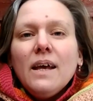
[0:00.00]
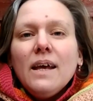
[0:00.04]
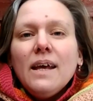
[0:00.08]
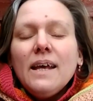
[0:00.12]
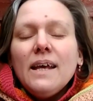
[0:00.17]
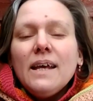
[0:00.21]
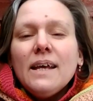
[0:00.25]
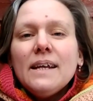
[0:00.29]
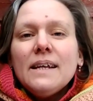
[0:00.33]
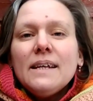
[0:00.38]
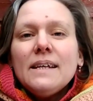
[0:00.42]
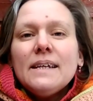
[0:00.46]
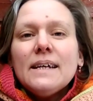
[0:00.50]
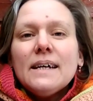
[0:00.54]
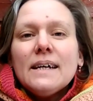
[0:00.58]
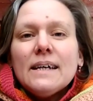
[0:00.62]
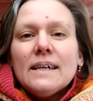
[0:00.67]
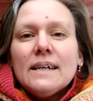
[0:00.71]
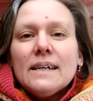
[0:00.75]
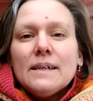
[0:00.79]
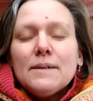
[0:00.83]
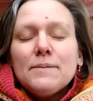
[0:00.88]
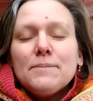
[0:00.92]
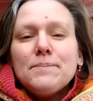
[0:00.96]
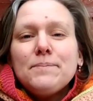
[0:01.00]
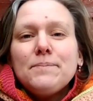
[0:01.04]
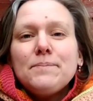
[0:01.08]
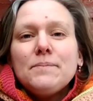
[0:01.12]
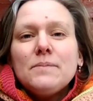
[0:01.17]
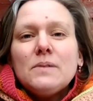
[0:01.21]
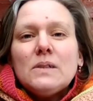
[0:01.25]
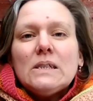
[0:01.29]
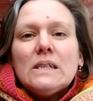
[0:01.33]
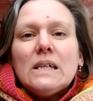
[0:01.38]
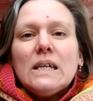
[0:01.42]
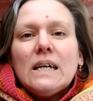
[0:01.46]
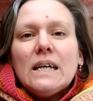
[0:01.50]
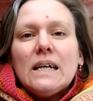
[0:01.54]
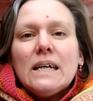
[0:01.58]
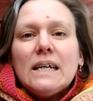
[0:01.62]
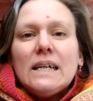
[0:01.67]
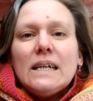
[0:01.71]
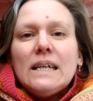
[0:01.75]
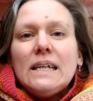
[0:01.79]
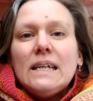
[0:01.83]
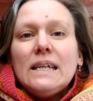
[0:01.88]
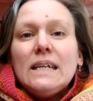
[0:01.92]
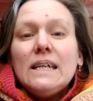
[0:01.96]
and
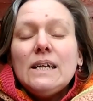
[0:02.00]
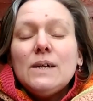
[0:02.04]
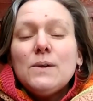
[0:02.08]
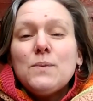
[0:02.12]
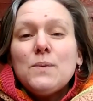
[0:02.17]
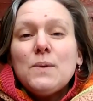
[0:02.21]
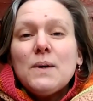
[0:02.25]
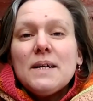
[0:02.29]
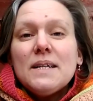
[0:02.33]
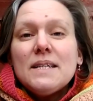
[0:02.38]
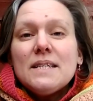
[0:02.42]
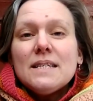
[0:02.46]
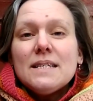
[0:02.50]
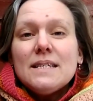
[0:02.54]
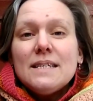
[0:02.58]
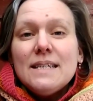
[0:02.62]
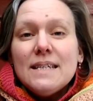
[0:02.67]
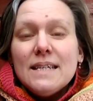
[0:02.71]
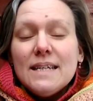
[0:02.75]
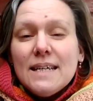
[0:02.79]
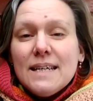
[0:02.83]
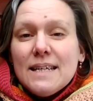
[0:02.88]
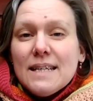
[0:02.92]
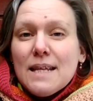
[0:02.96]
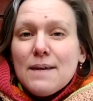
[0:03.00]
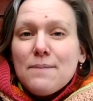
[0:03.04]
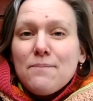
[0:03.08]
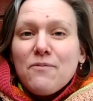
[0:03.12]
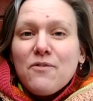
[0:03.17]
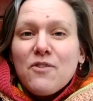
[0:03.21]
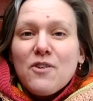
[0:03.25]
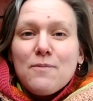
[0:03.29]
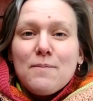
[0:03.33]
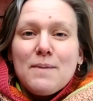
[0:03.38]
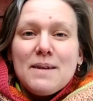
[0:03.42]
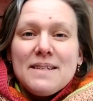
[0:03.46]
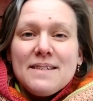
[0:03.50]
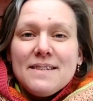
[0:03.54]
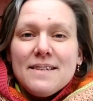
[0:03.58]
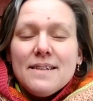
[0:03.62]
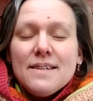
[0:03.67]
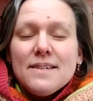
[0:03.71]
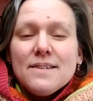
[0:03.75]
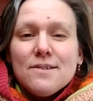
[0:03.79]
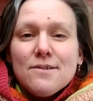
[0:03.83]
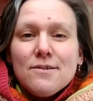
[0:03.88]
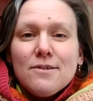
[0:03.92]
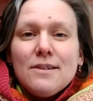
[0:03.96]
I was knitting them for my
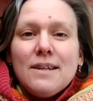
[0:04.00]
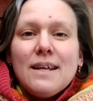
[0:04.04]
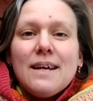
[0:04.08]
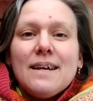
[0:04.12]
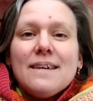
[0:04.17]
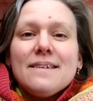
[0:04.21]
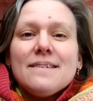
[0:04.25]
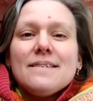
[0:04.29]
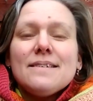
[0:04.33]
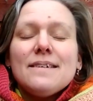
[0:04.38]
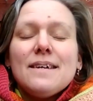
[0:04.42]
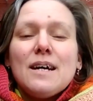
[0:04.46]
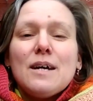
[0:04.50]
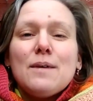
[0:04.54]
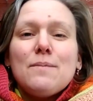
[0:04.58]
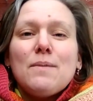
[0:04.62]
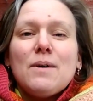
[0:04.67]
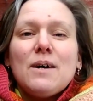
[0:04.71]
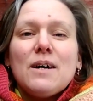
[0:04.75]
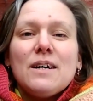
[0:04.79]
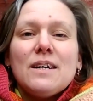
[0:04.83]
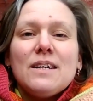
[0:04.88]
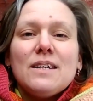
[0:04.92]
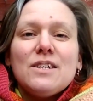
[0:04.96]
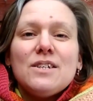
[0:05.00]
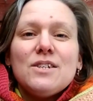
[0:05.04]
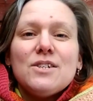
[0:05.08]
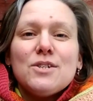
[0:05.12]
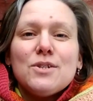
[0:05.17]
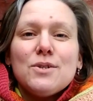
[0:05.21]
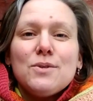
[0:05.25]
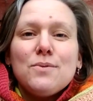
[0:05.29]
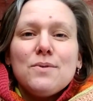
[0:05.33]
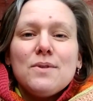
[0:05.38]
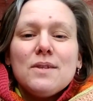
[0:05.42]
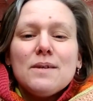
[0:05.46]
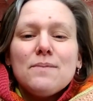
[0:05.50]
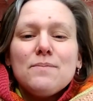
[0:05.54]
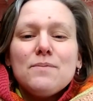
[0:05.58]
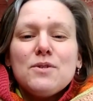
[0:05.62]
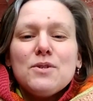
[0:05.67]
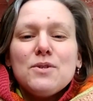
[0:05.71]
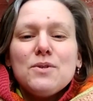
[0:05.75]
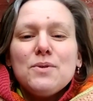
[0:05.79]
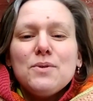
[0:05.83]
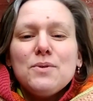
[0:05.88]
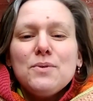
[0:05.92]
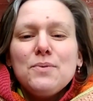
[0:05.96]
sister last time I showed them
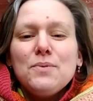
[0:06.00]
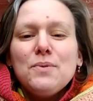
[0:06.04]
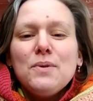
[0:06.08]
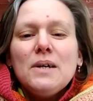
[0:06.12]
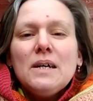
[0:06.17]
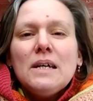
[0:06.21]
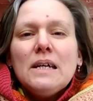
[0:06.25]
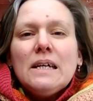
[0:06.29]
to you.